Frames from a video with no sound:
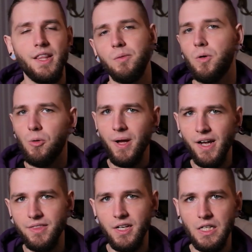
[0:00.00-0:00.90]
And then we'll go
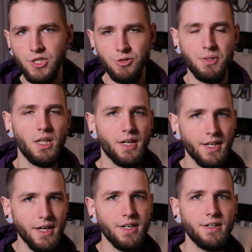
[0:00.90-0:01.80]
back there and she'll be like,
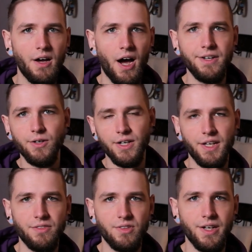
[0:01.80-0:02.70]
yeah, I know how to
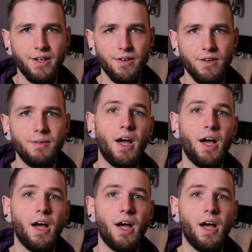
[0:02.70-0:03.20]
get there.